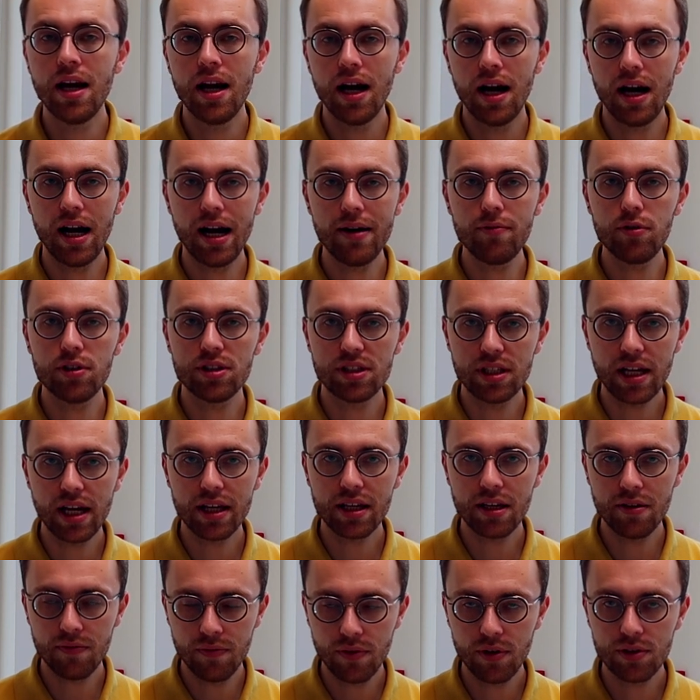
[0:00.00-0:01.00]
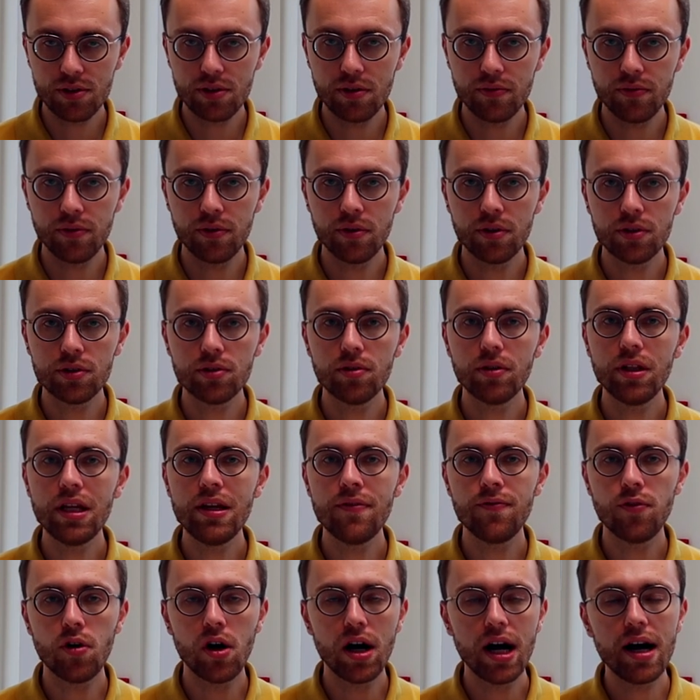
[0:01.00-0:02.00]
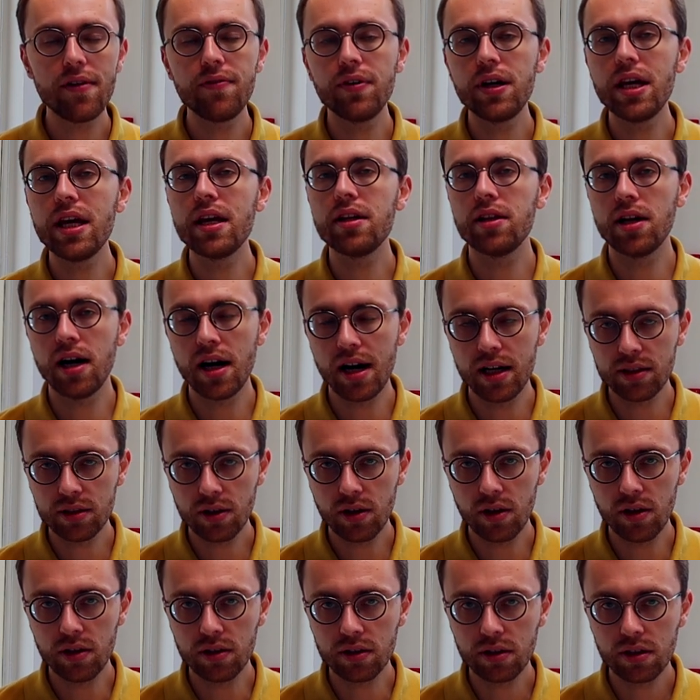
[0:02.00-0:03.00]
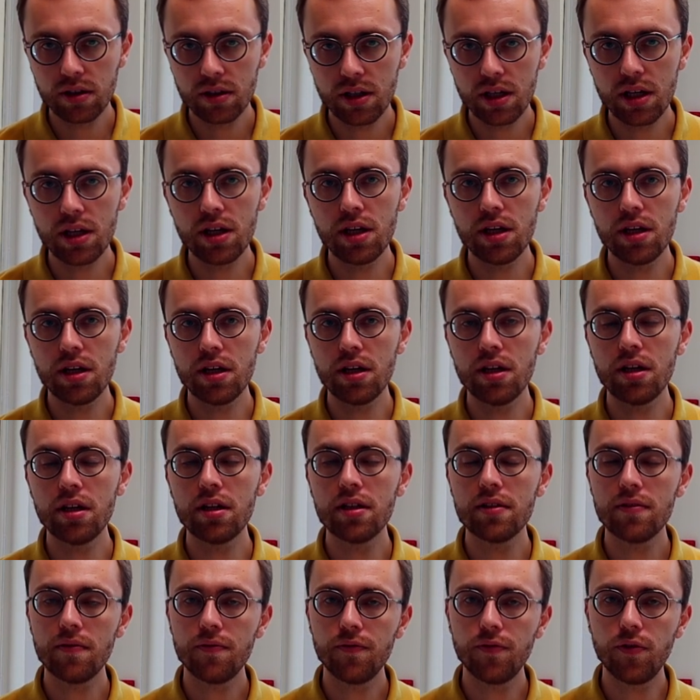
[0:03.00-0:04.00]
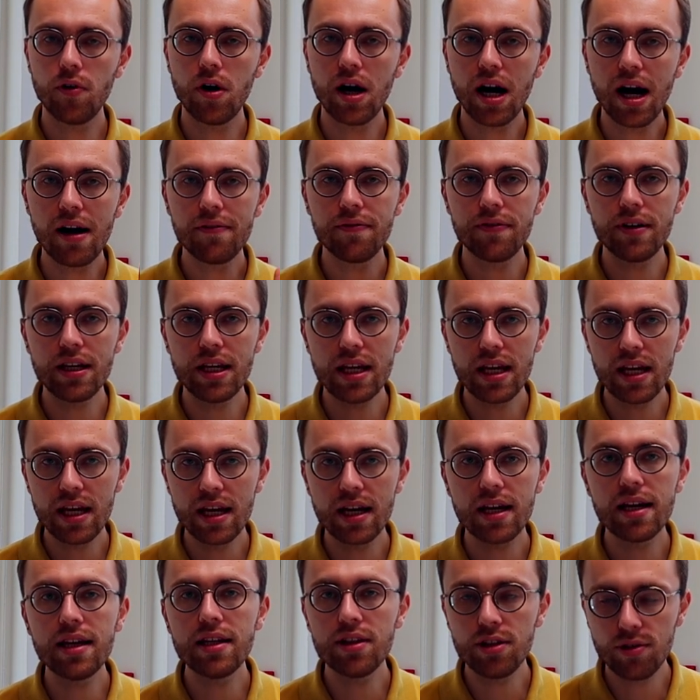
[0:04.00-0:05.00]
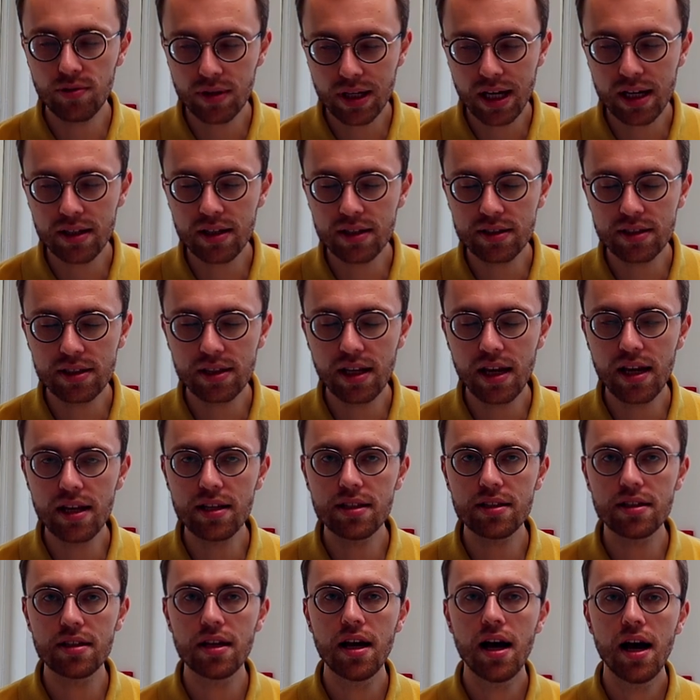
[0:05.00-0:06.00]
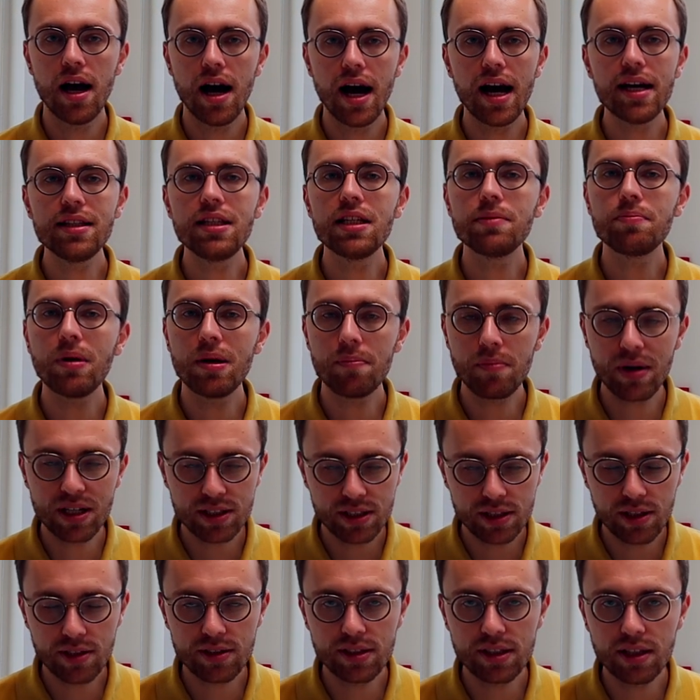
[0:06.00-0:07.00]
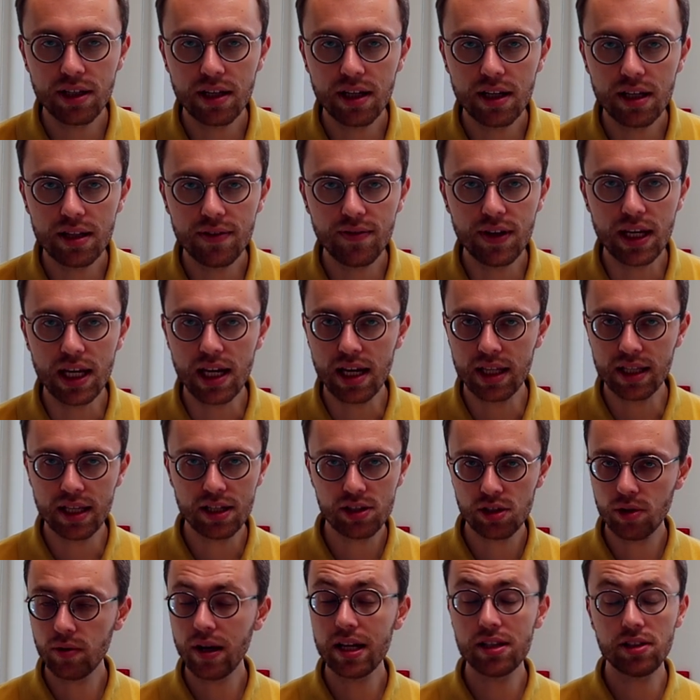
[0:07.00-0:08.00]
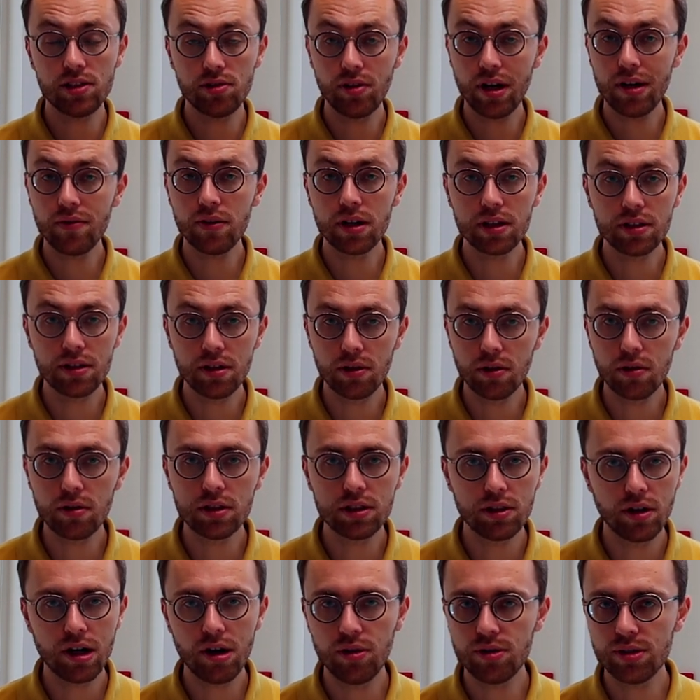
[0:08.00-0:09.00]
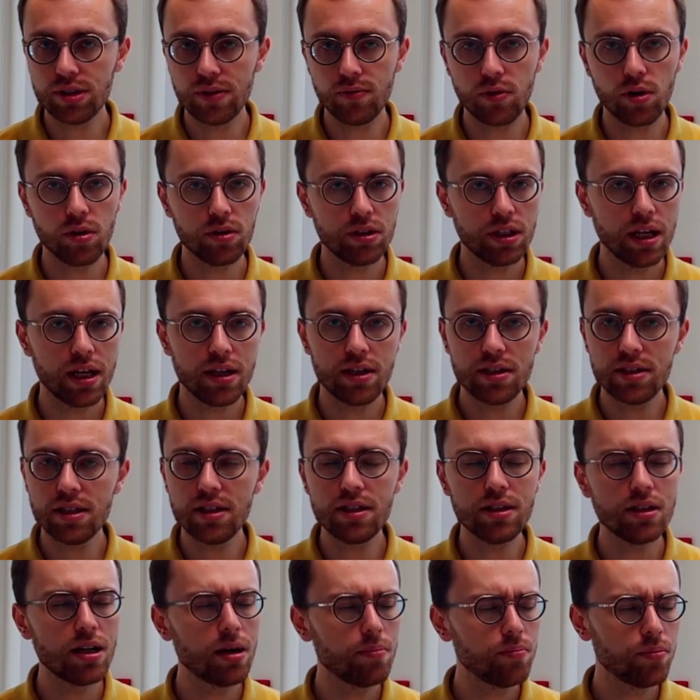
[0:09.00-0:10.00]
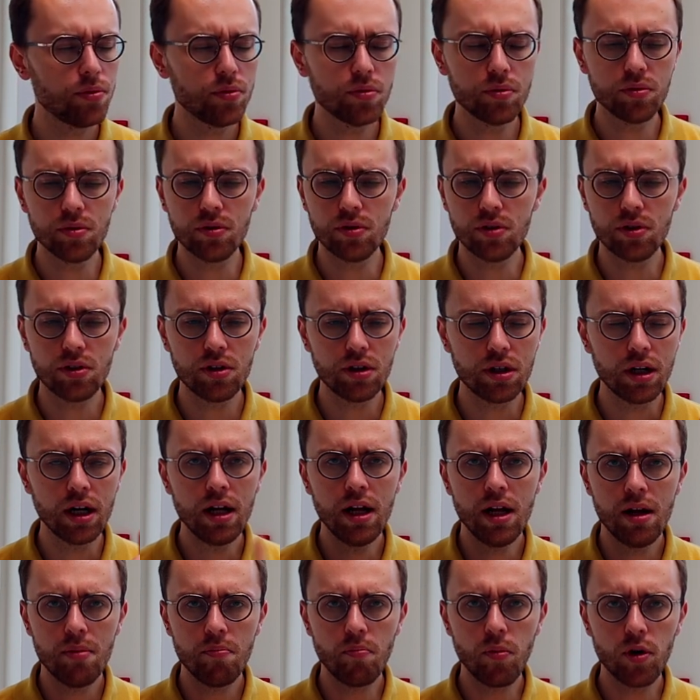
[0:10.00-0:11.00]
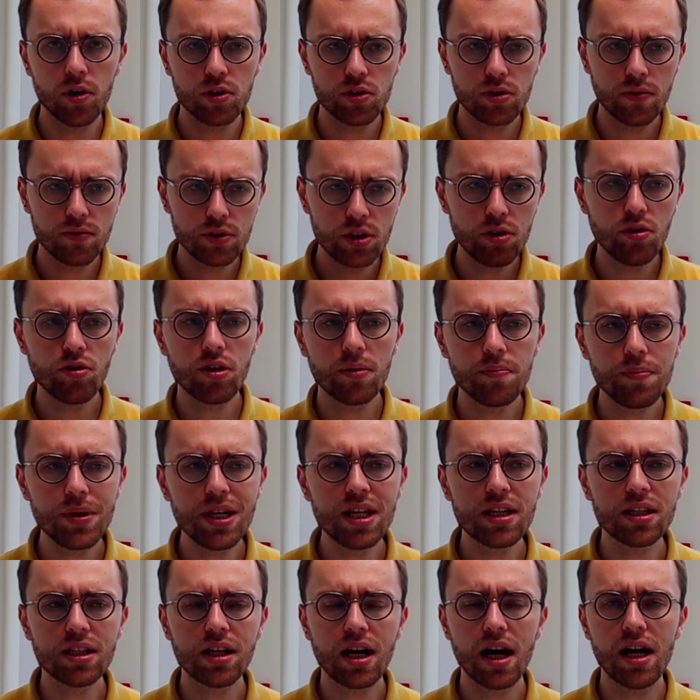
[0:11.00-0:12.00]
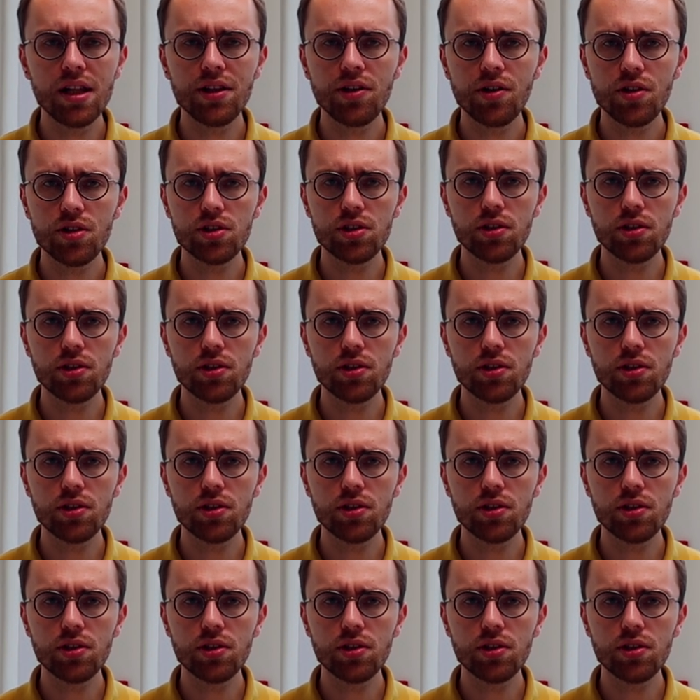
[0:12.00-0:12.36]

I was lucky, first of all, to live for half a year in Hong Kong and for half a year in the United States. I did my master's degree in Vienna. So I traveled a lot around the world, like Singapore, most of the European countries.